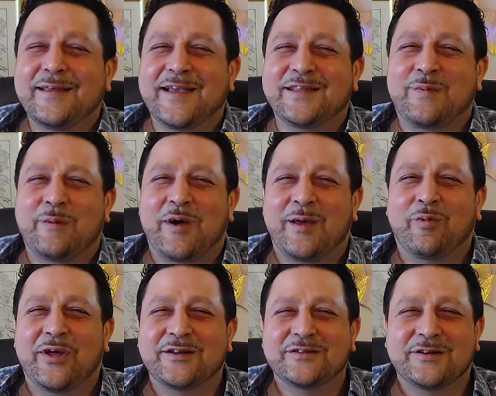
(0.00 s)
It's been my
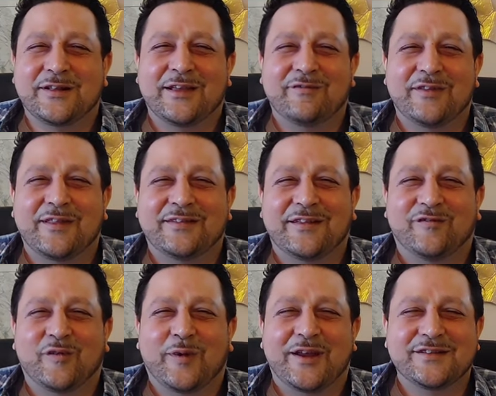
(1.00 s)
pleasure to give you this
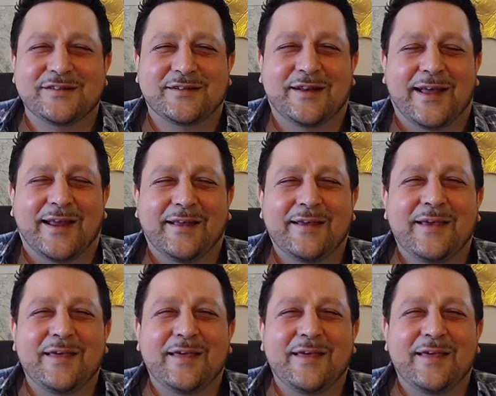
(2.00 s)
information today.